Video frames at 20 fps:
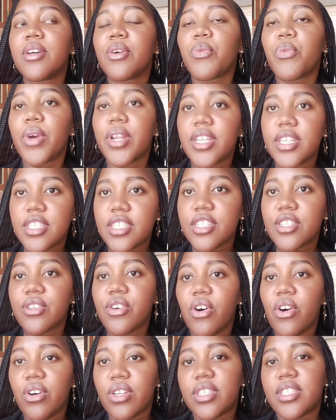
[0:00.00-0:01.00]
when it is
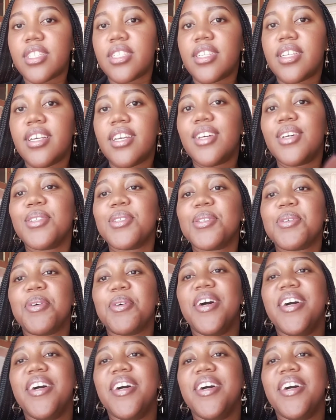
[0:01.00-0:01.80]
hot. So